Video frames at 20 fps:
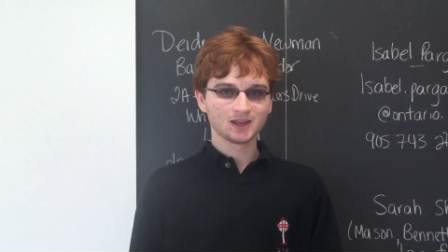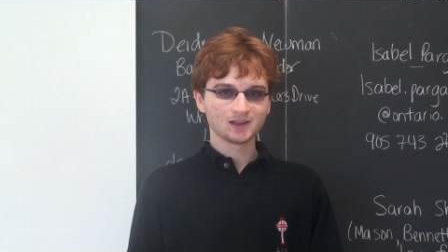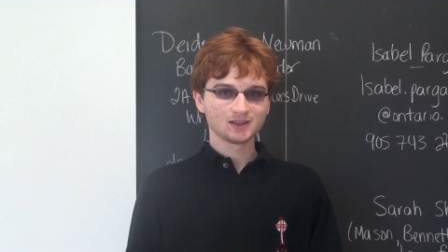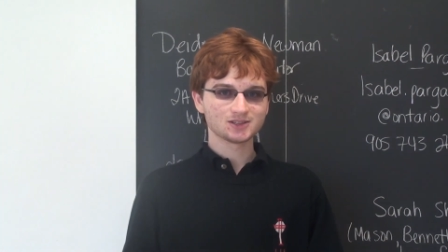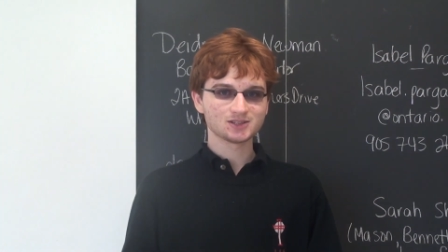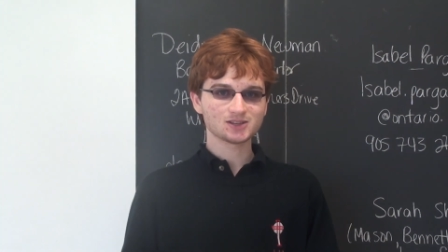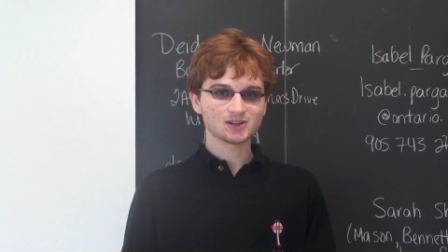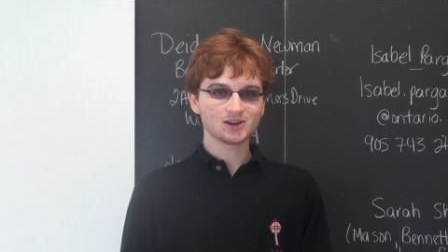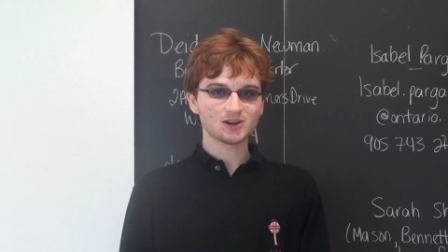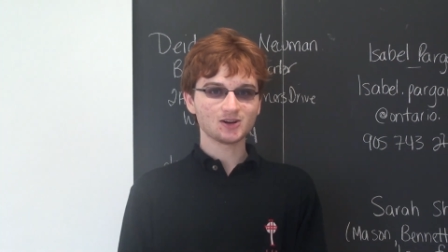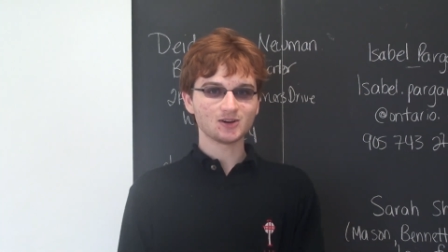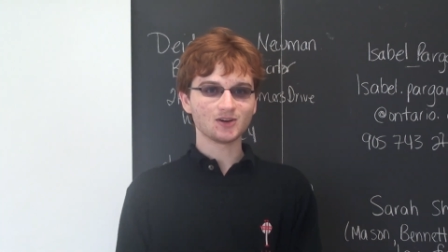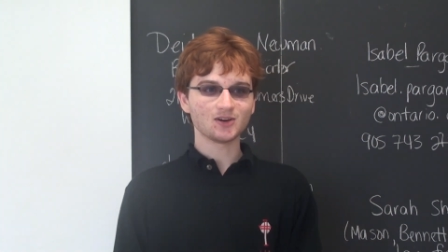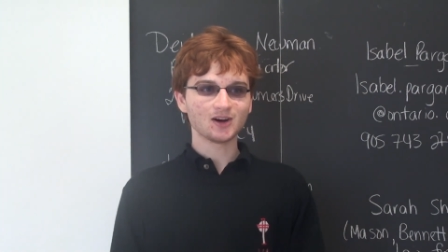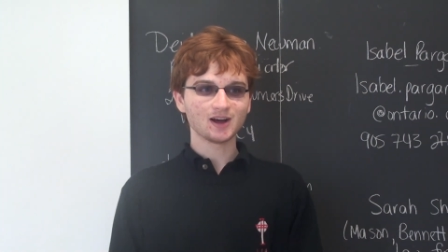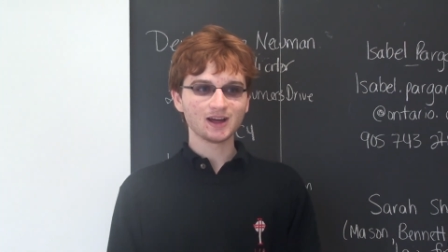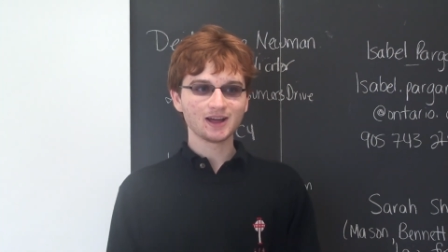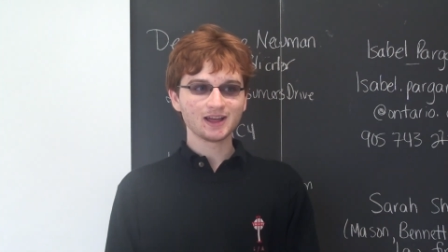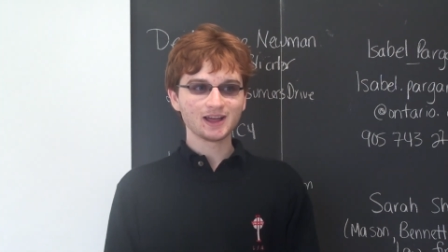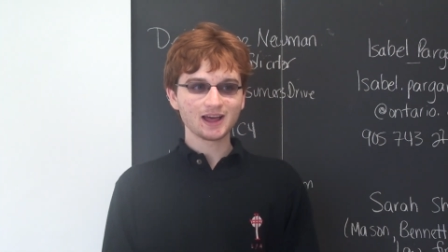So,
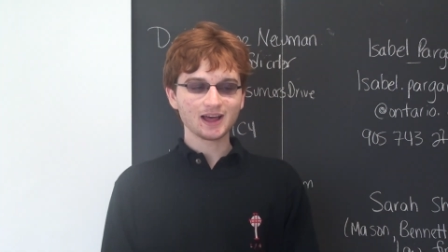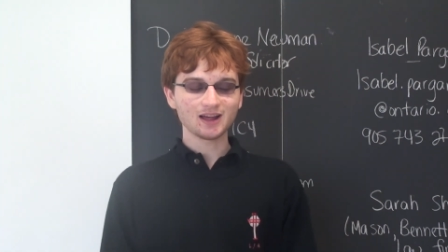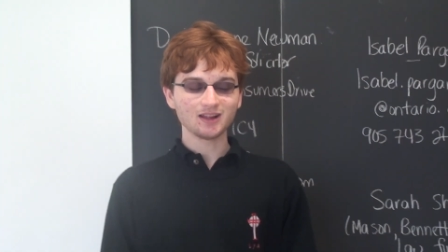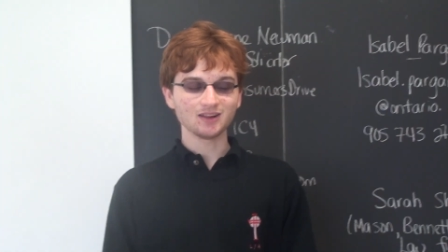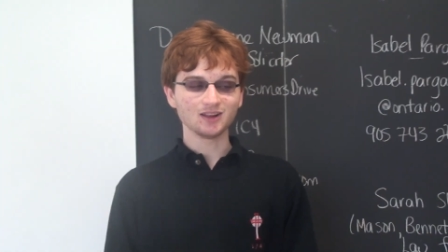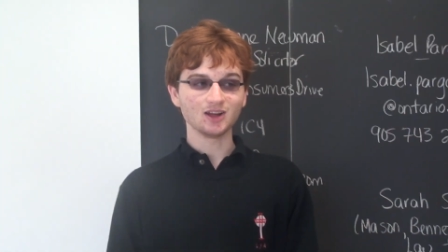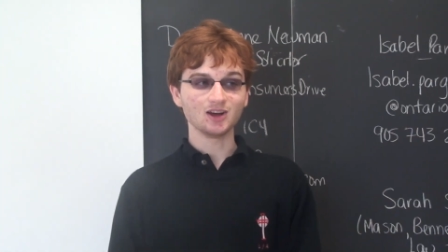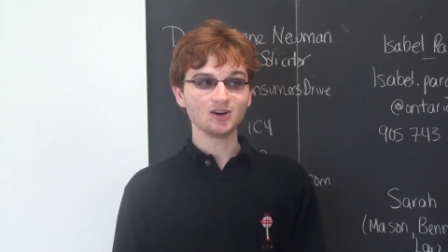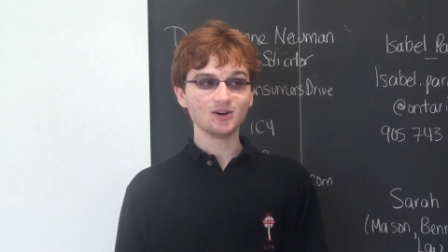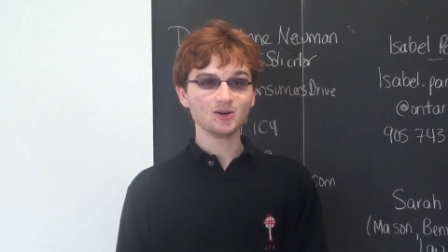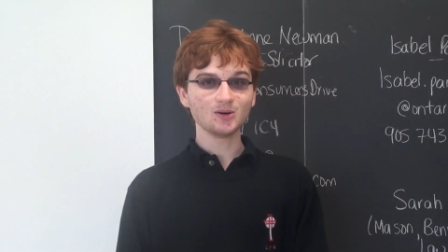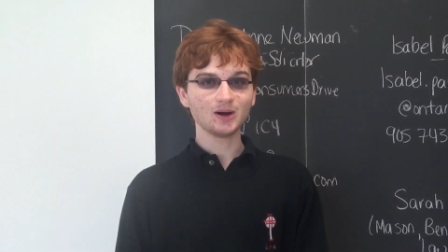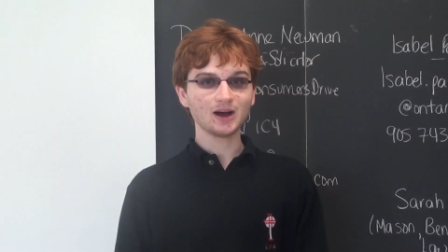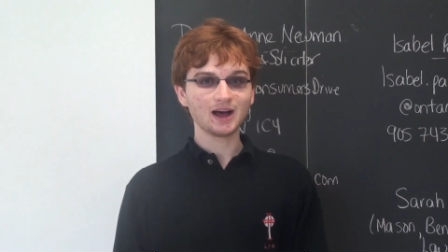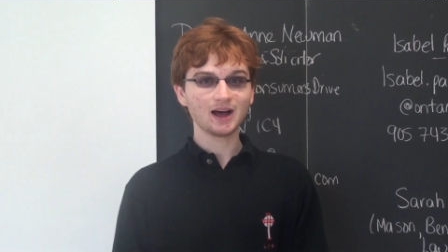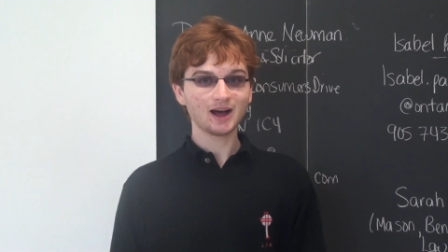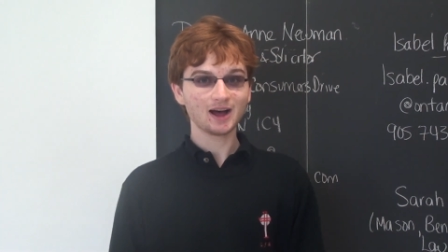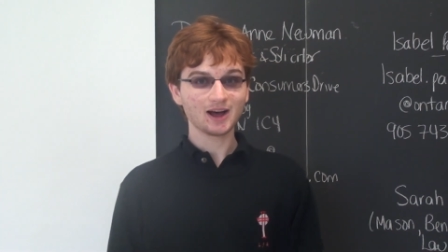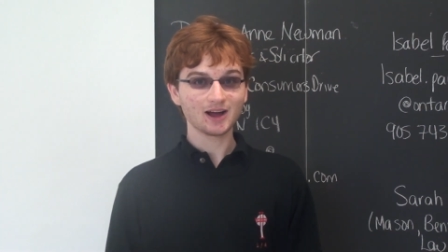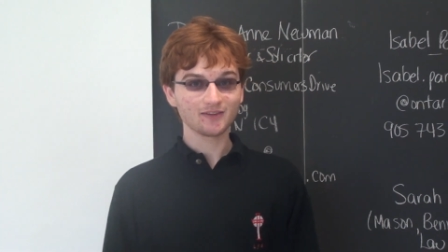hello,
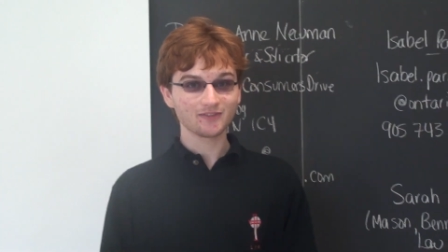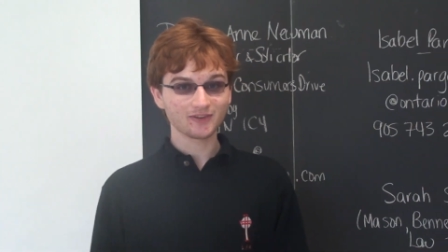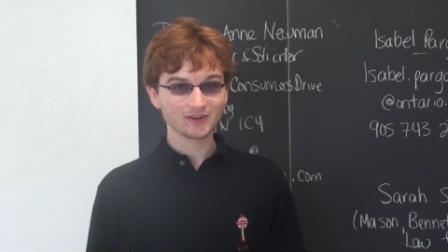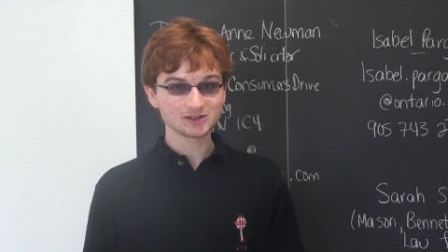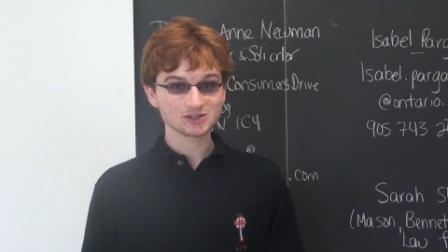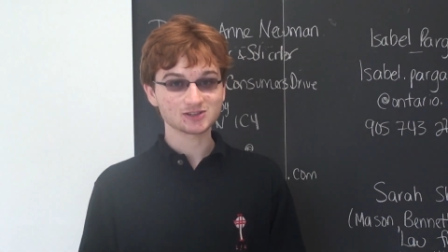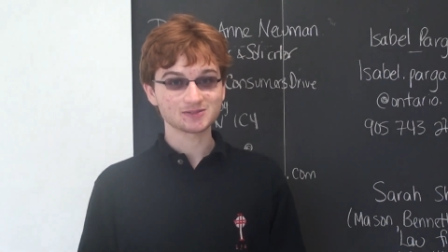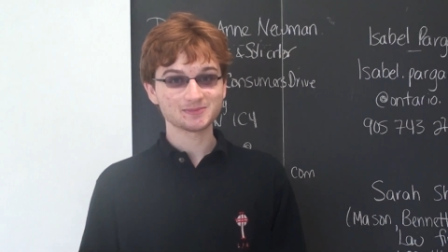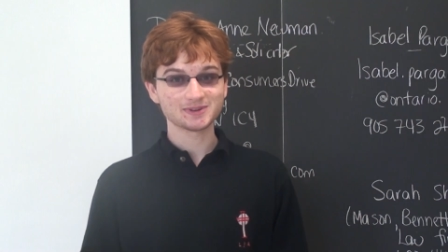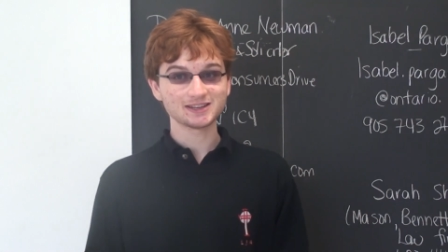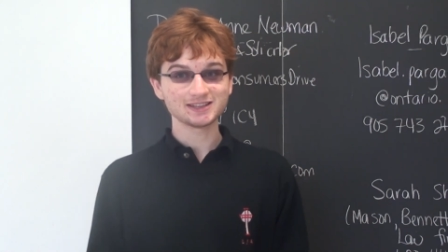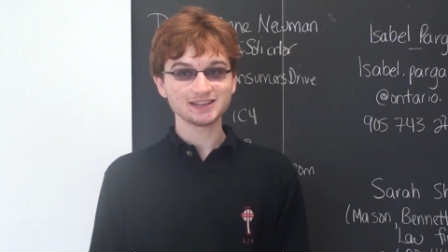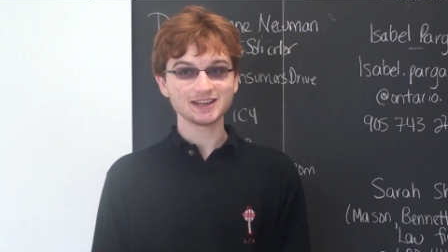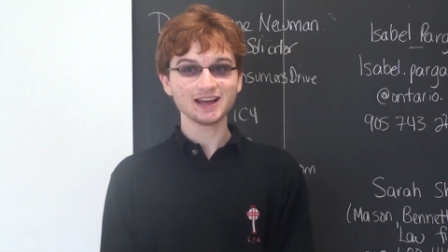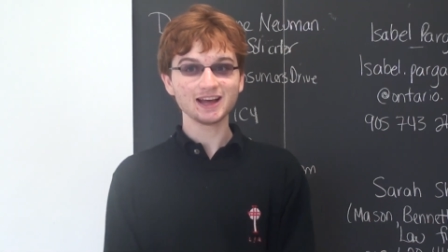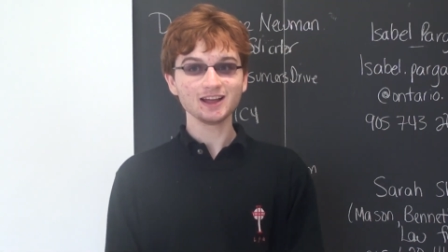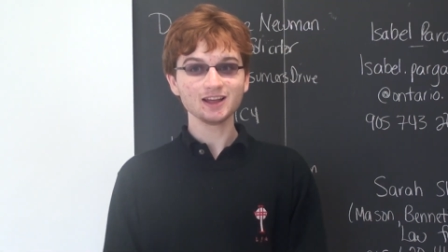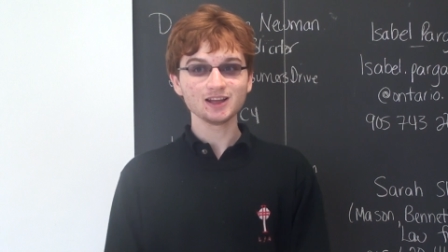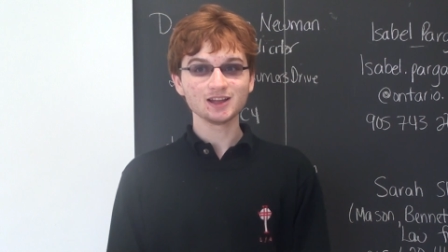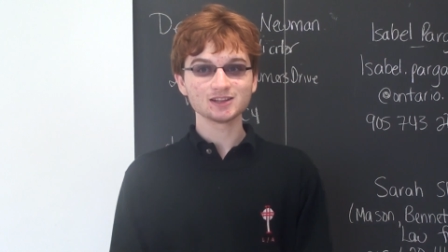uh, friends from
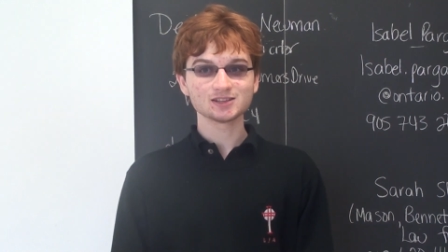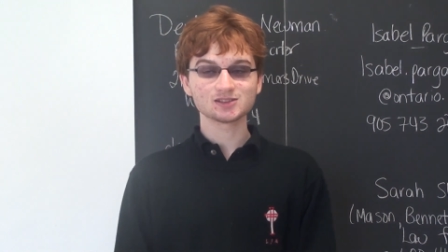India.